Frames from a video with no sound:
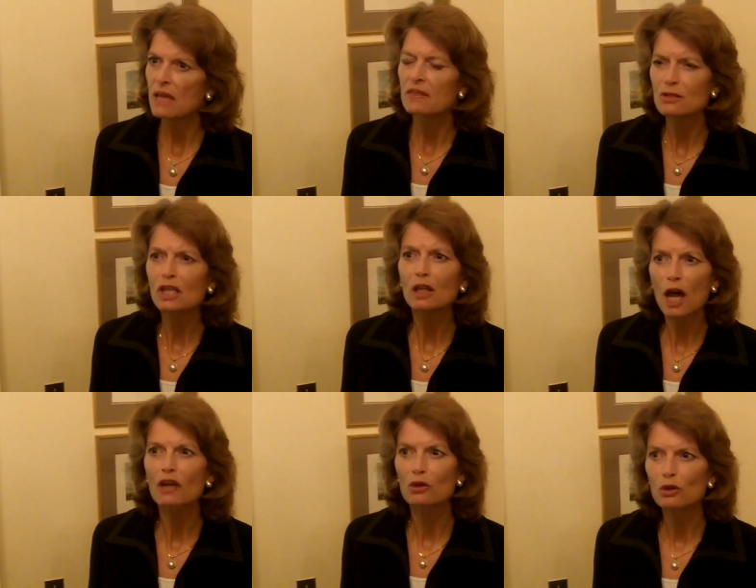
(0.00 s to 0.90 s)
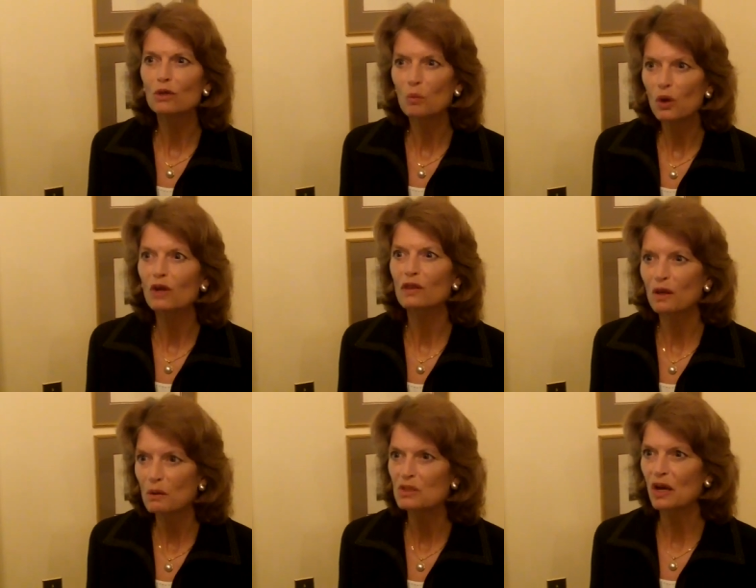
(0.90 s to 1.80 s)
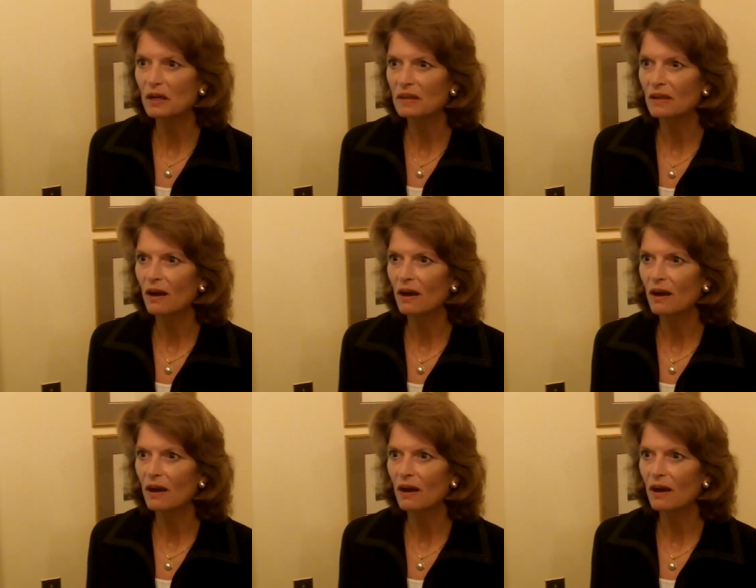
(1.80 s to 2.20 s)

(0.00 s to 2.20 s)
there's a lot of good work that goes on in the